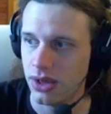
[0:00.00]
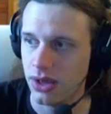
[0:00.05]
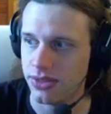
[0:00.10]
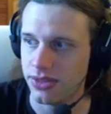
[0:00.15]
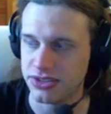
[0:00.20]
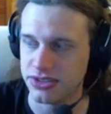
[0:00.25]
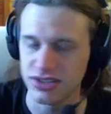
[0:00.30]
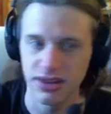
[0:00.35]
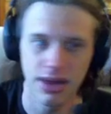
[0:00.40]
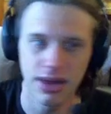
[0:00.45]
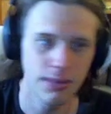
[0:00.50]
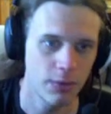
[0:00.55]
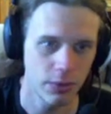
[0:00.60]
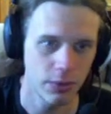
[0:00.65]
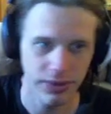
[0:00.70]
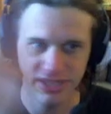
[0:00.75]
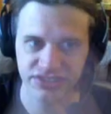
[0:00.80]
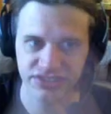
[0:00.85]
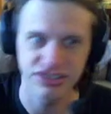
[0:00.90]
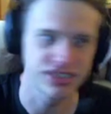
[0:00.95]
There's a lot more
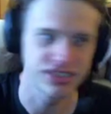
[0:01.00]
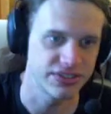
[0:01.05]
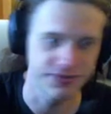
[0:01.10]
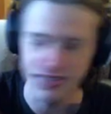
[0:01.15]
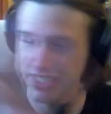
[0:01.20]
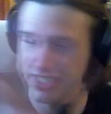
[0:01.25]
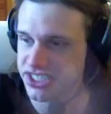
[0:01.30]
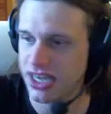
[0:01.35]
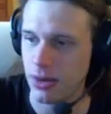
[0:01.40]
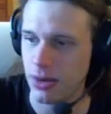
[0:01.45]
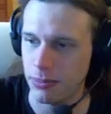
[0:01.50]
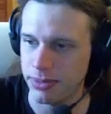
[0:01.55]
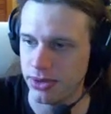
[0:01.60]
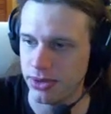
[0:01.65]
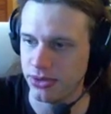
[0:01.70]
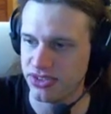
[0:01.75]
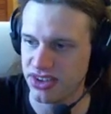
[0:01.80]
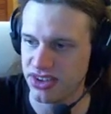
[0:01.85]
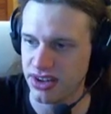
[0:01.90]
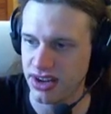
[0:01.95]
ways to just finish out
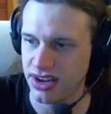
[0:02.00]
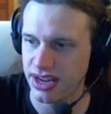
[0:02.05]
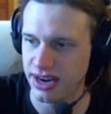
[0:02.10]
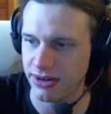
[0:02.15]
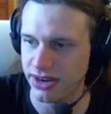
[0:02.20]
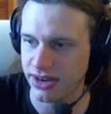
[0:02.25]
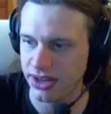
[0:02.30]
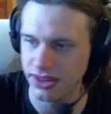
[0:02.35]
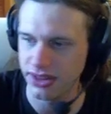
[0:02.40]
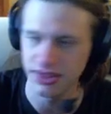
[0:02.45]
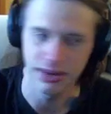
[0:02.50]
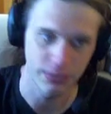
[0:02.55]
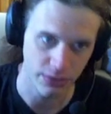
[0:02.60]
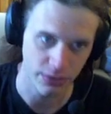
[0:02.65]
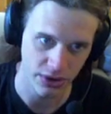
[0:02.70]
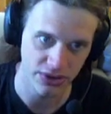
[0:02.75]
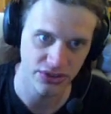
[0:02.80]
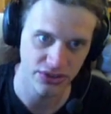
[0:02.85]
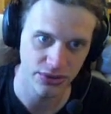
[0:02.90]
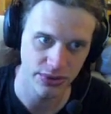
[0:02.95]
builds in an area than
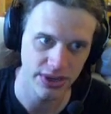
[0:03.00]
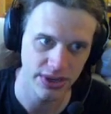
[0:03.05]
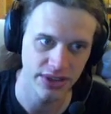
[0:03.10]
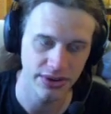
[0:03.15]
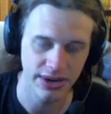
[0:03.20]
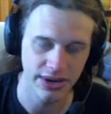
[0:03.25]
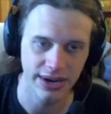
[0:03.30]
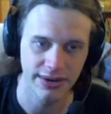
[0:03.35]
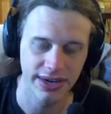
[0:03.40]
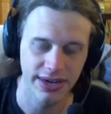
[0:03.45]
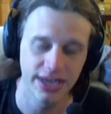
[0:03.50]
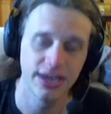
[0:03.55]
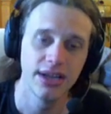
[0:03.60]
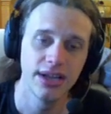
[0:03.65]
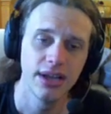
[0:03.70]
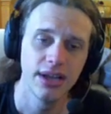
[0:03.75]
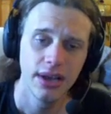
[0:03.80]
run to another area.